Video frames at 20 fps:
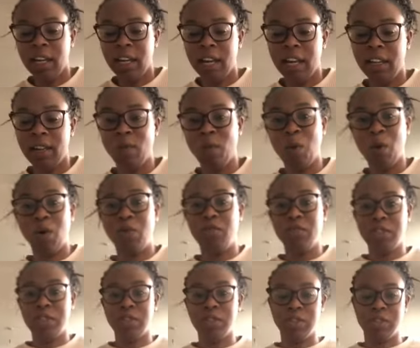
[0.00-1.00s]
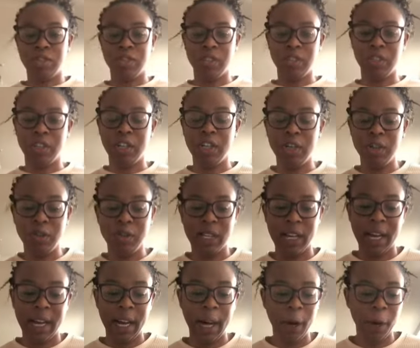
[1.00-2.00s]
and what resources you can use
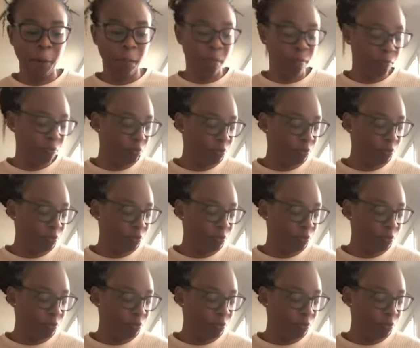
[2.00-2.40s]
at home.